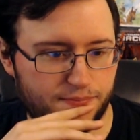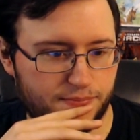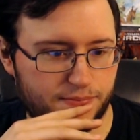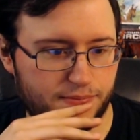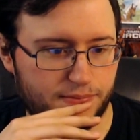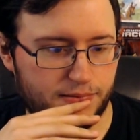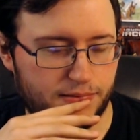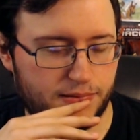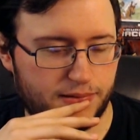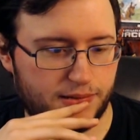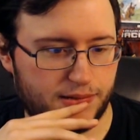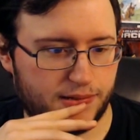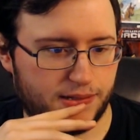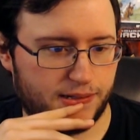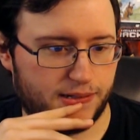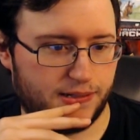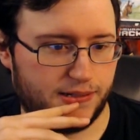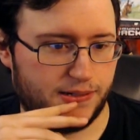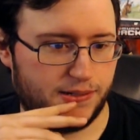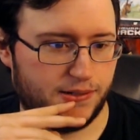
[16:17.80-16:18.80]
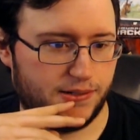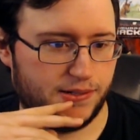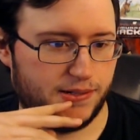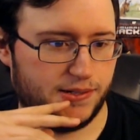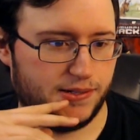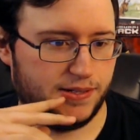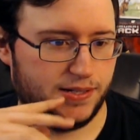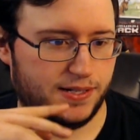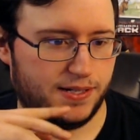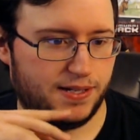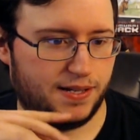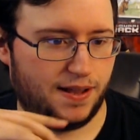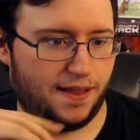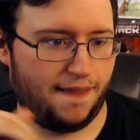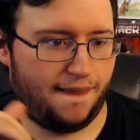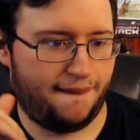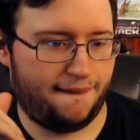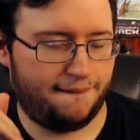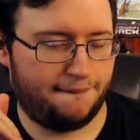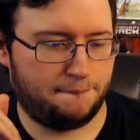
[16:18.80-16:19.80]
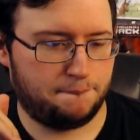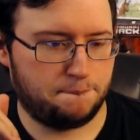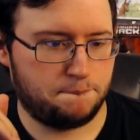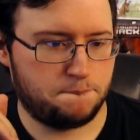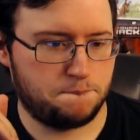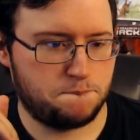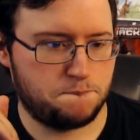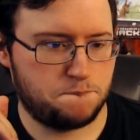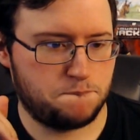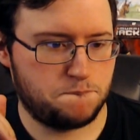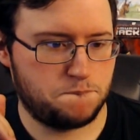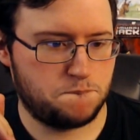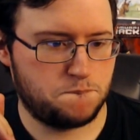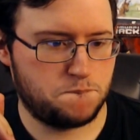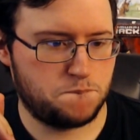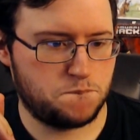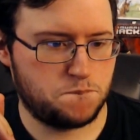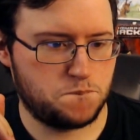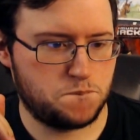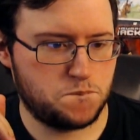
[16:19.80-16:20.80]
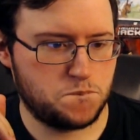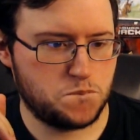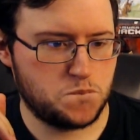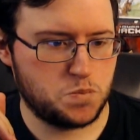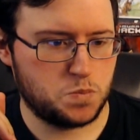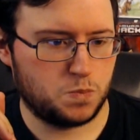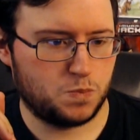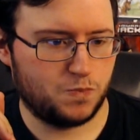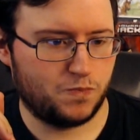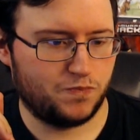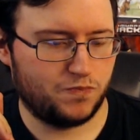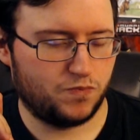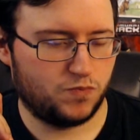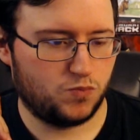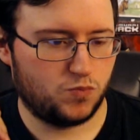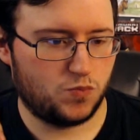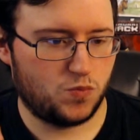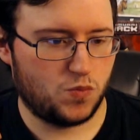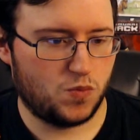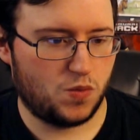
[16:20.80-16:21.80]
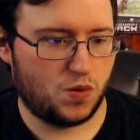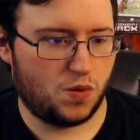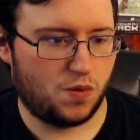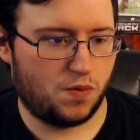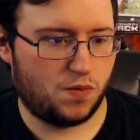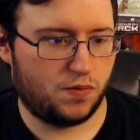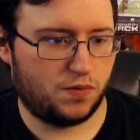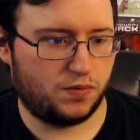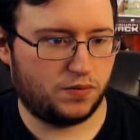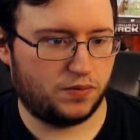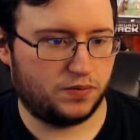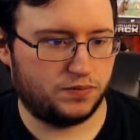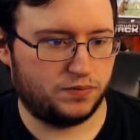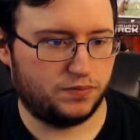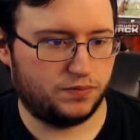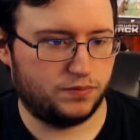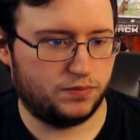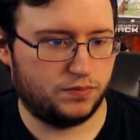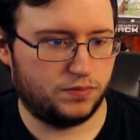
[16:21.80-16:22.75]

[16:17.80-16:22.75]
Nobody speaks.